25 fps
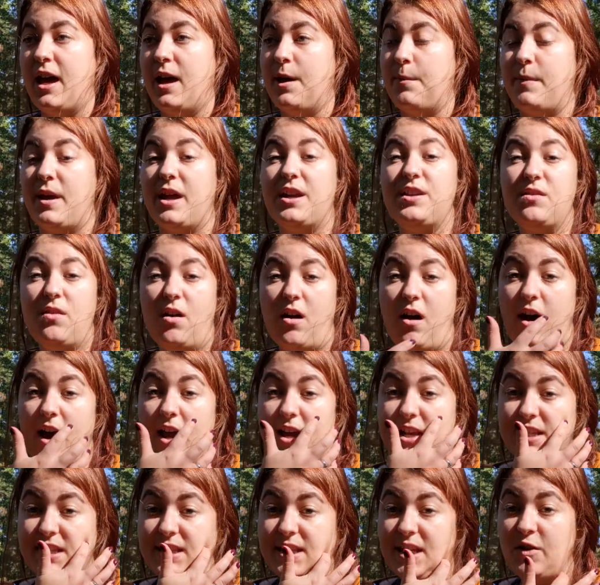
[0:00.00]
and your
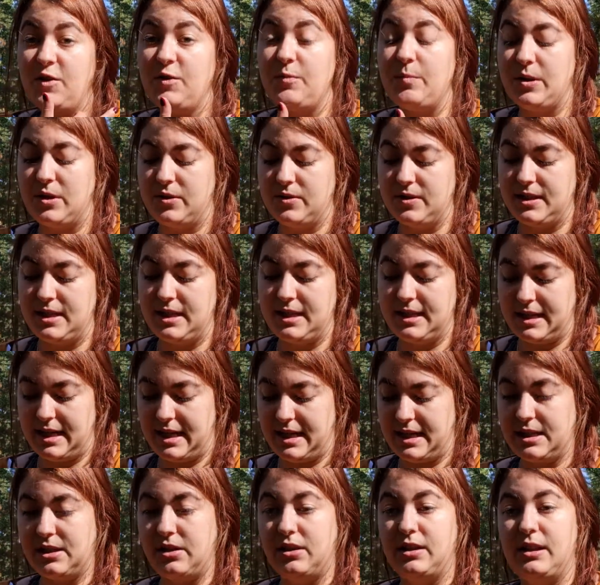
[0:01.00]
higher self, because this
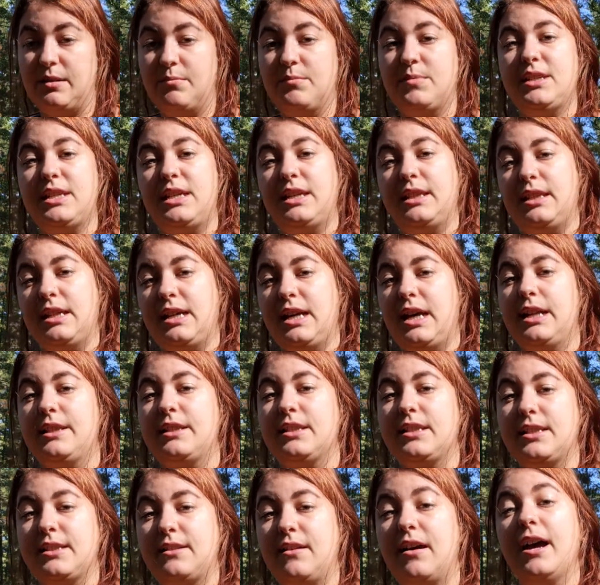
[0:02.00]
is glimpsing the other
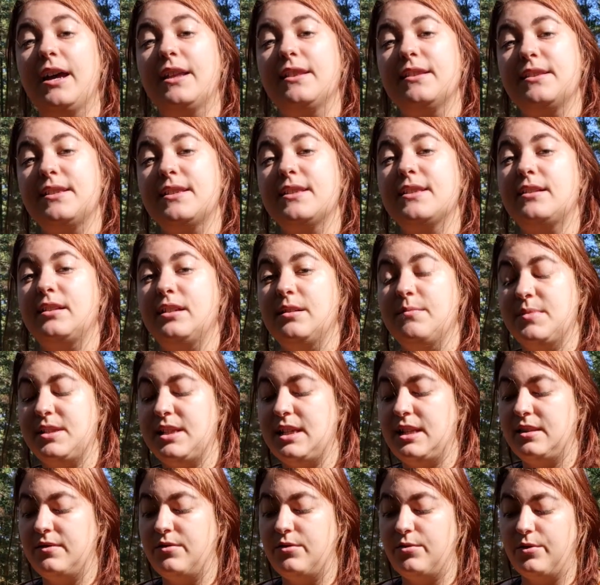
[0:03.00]
side. This is
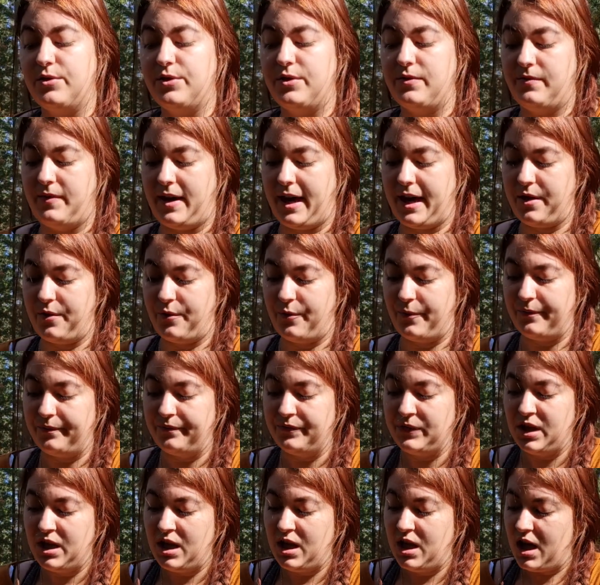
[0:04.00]
glimpsing through the veil.
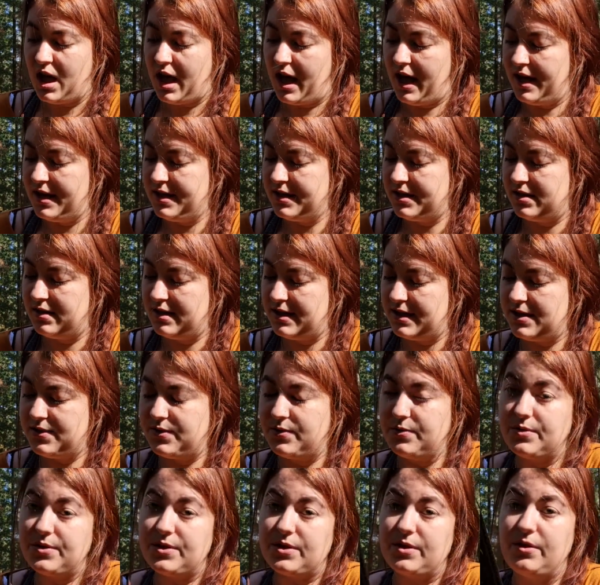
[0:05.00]
And this is
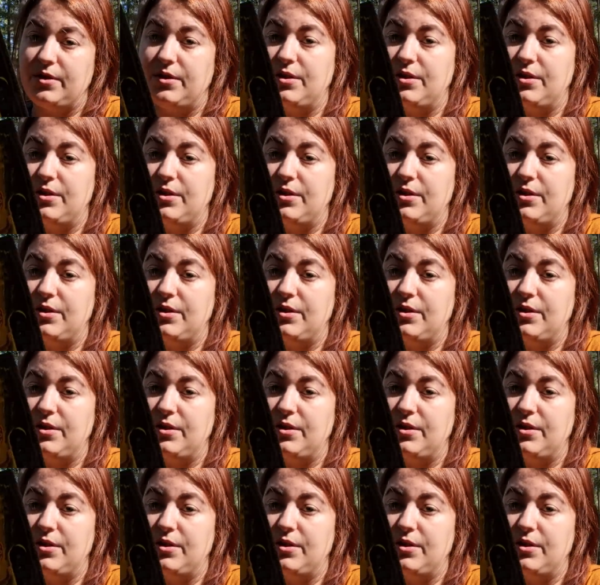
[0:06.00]
also